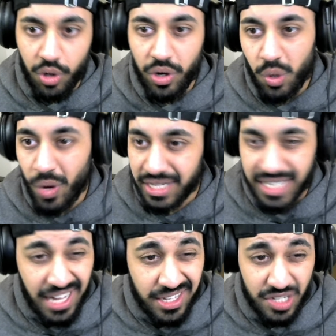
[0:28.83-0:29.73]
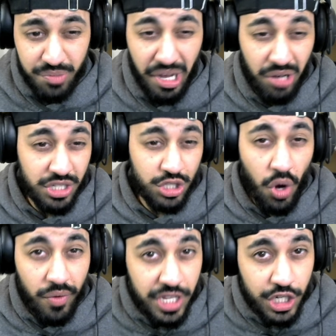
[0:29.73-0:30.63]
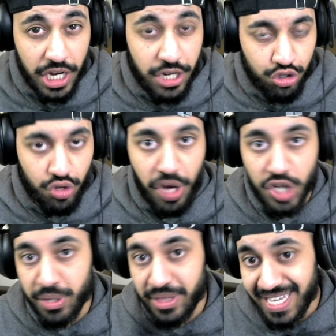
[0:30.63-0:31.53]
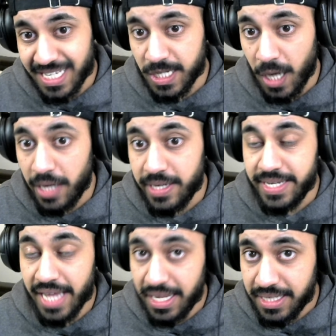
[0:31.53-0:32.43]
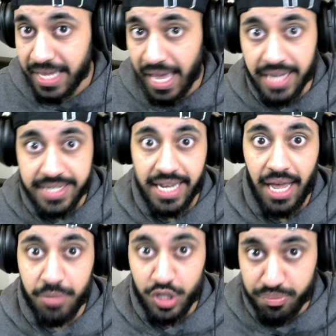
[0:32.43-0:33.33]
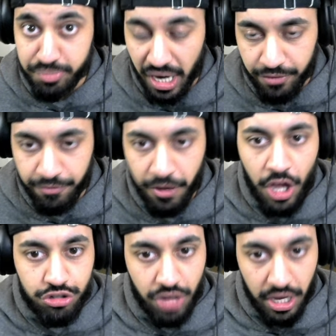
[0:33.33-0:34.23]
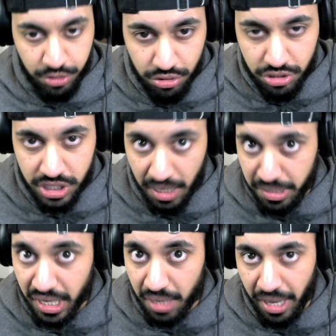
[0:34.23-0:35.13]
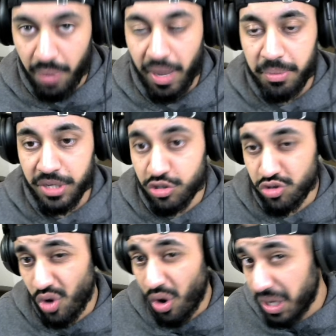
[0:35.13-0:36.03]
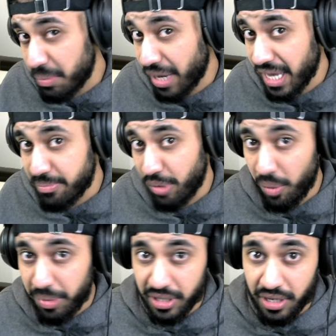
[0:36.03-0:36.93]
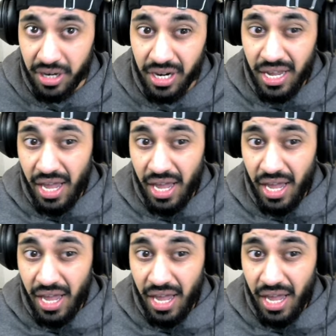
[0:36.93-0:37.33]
we're going to quickly get into this build. It's not really changed too much, but this gun did get a damage buff. So I do see it being a meta weapon because it was already pretty popular,